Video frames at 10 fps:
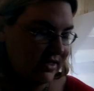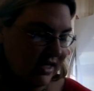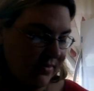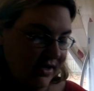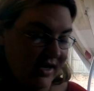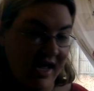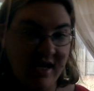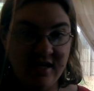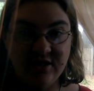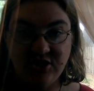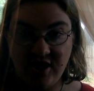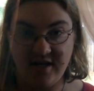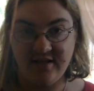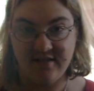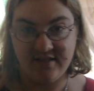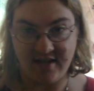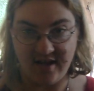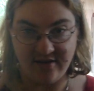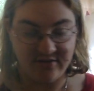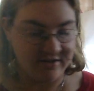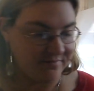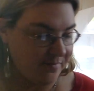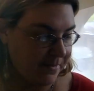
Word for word: Zayn, and A J Styles.